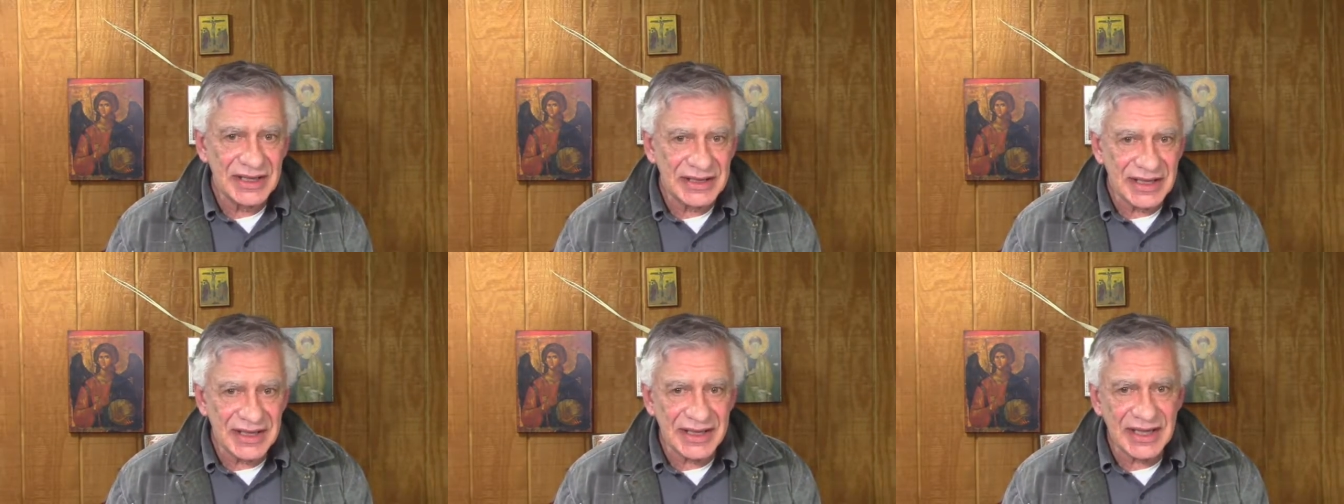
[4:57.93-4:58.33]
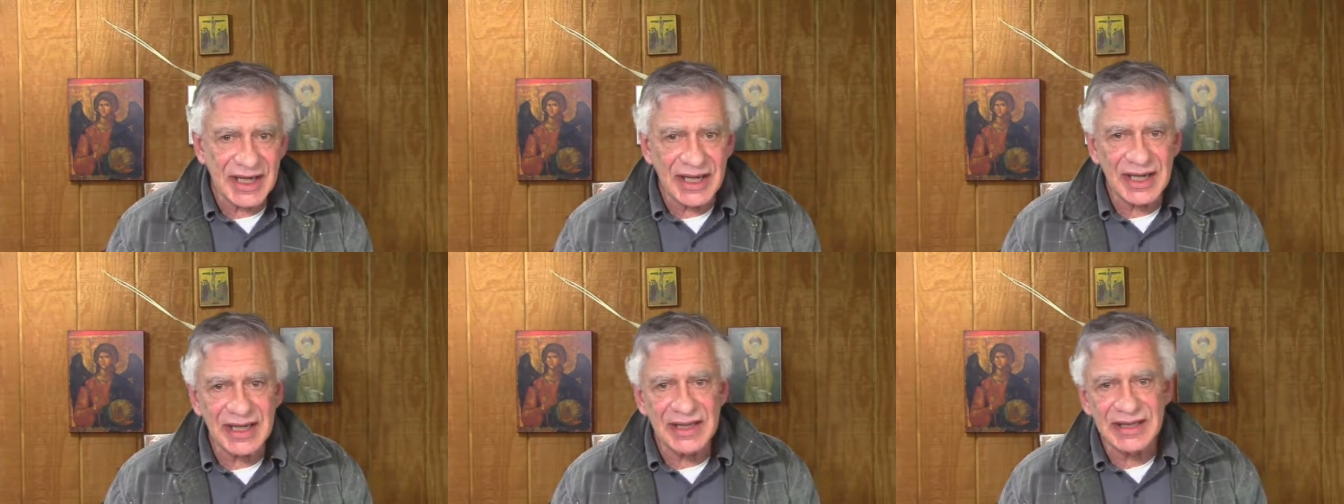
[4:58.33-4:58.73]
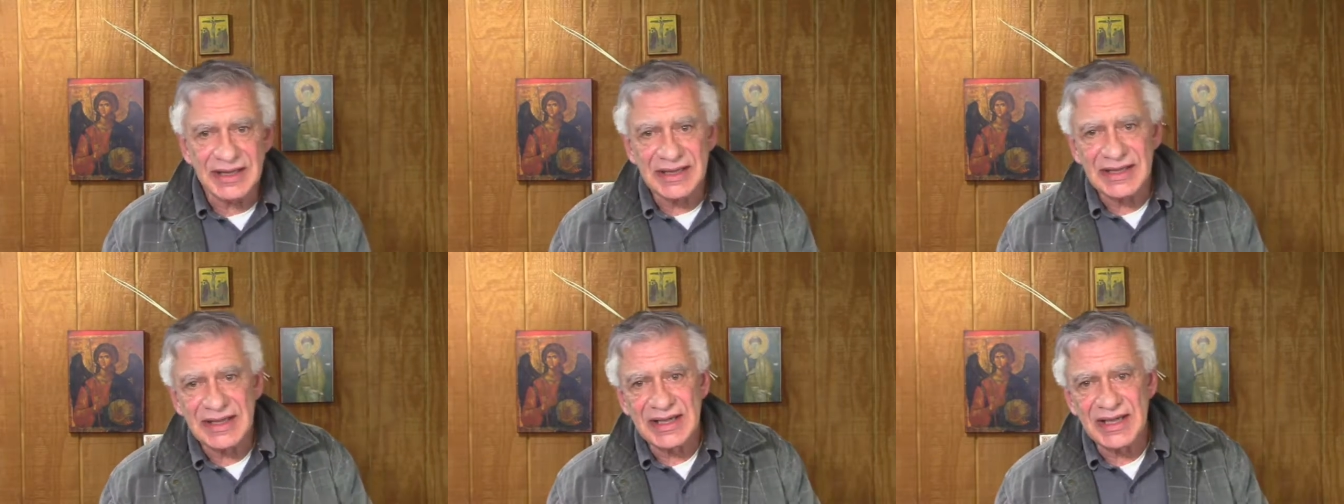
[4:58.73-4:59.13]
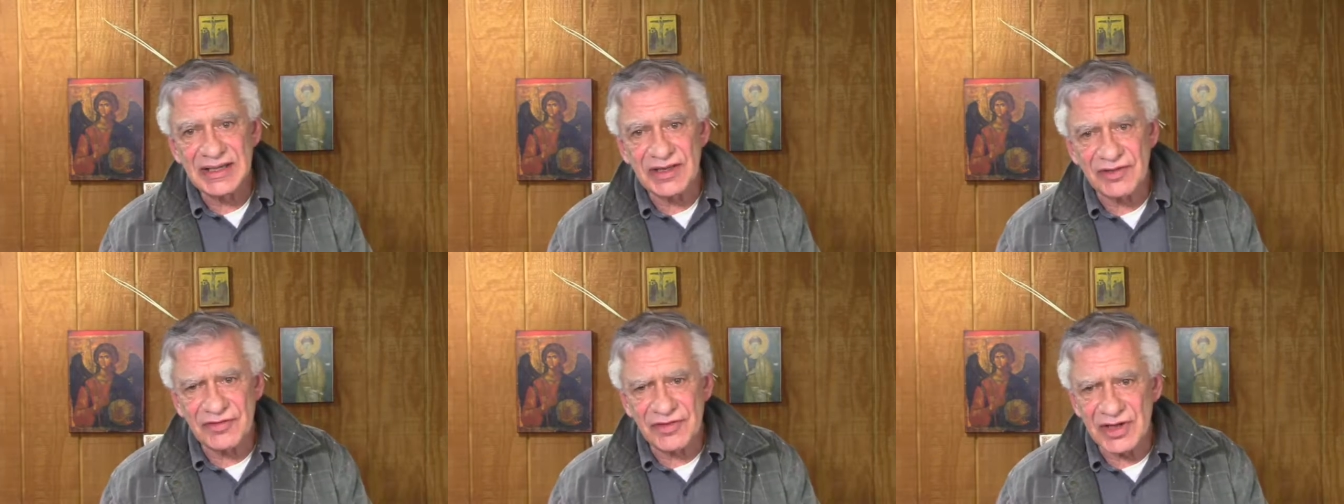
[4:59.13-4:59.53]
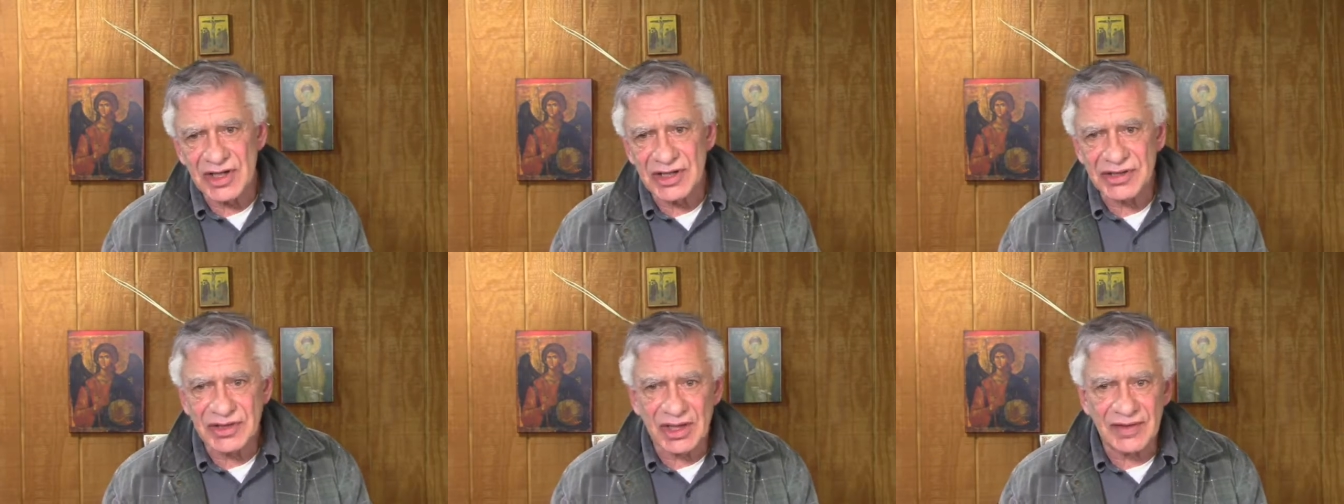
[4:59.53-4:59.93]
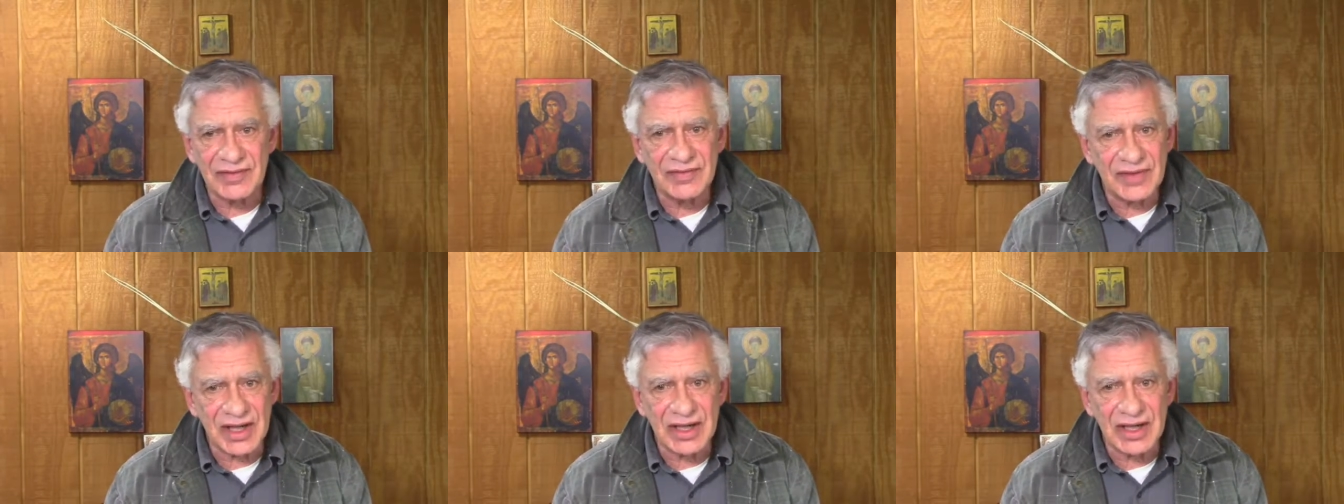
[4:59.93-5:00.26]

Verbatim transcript: The Didache is a first or